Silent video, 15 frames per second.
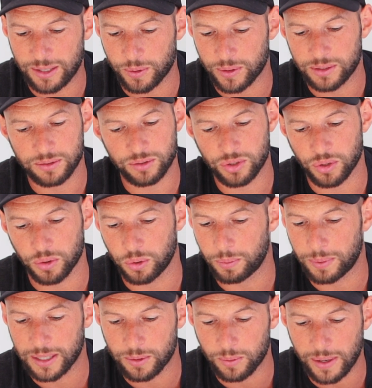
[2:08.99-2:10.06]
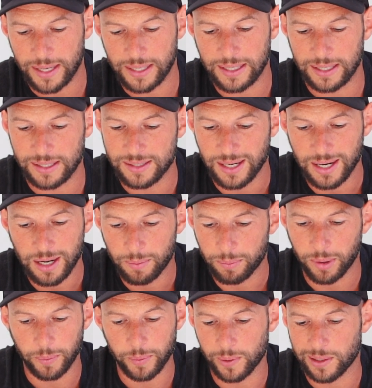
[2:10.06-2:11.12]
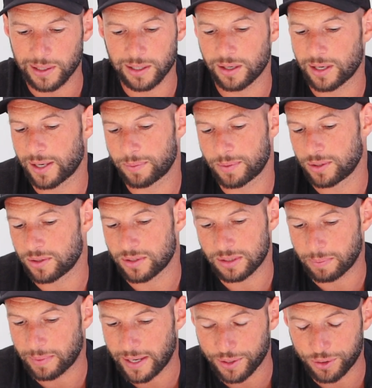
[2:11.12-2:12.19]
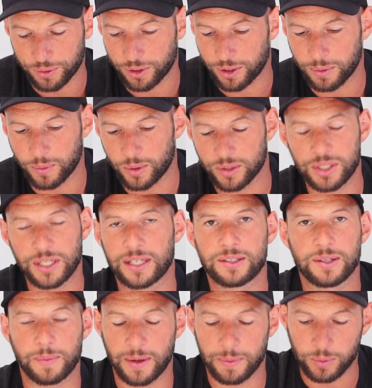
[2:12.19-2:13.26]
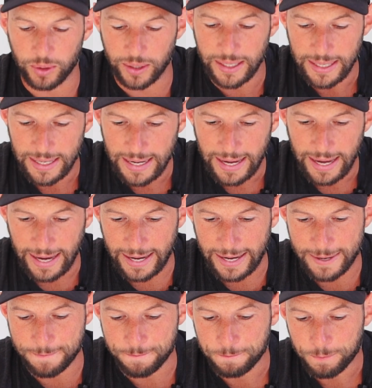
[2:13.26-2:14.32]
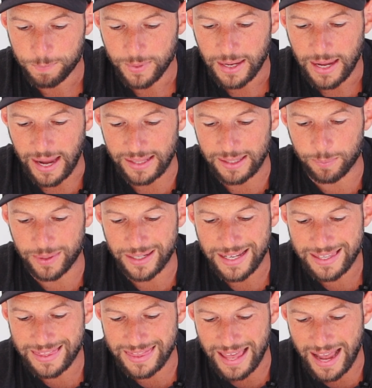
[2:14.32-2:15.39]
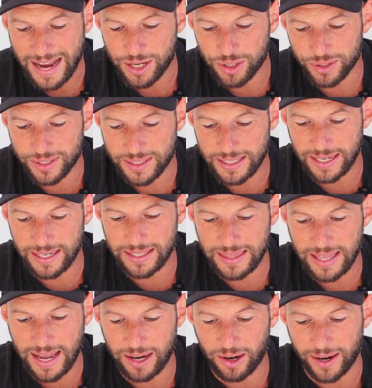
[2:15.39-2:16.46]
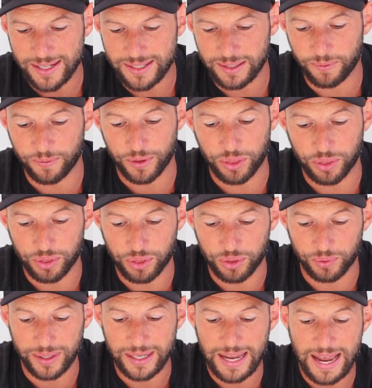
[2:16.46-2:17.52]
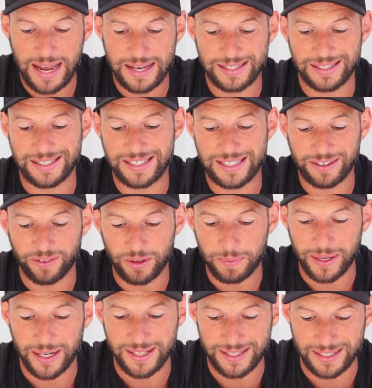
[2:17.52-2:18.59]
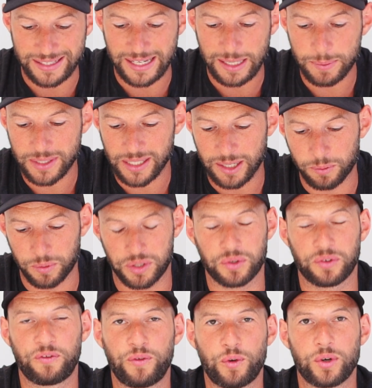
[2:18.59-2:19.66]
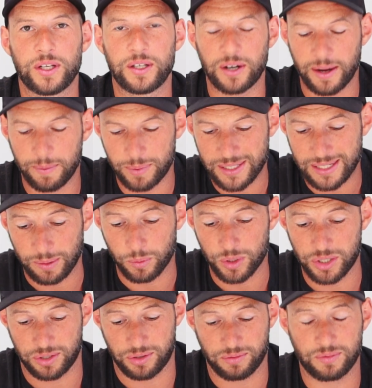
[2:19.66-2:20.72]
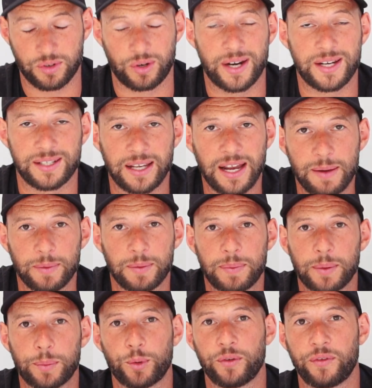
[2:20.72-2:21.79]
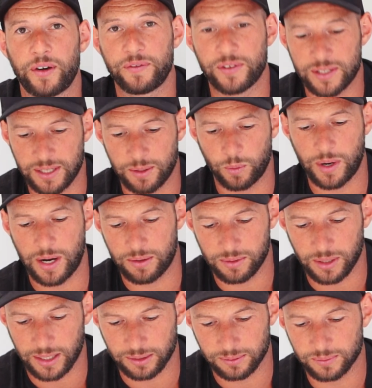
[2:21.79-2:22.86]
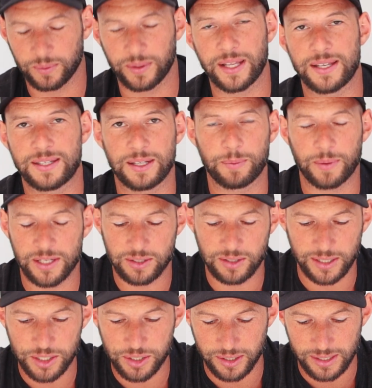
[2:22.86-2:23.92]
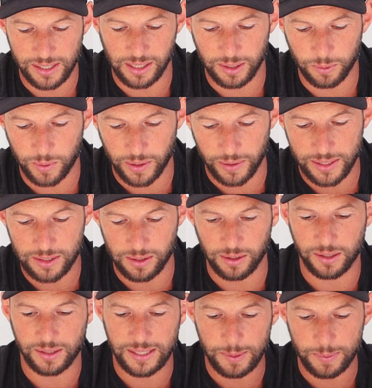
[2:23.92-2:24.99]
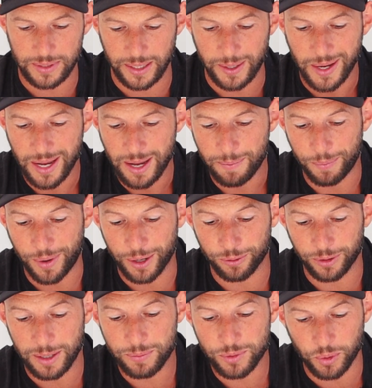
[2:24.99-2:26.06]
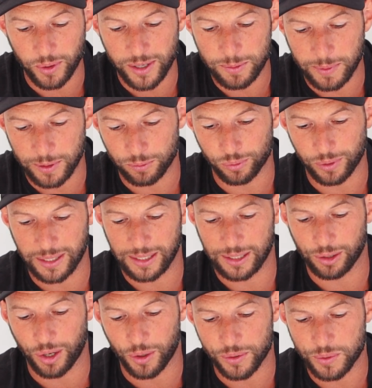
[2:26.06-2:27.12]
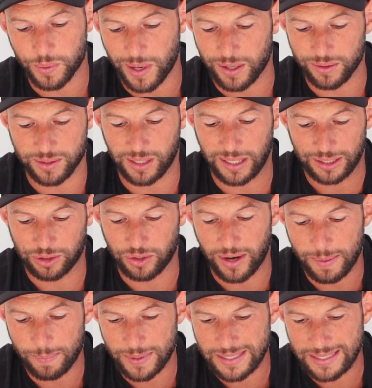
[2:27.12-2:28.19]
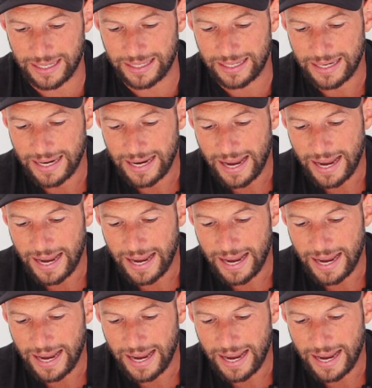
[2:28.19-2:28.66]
There were two big wakings, probably when I got up and used the bathroom or checked on my boy. And then beneath that, you're seeing that I slept for 3 hours and 7 minutes in deep sleep, which is 49%, which is crazy. I mean, people have often said, wow, like when they see my screenshots, they're like, wow, that's a lot of deep sleep. My REM's always been really low as well, so like 9%.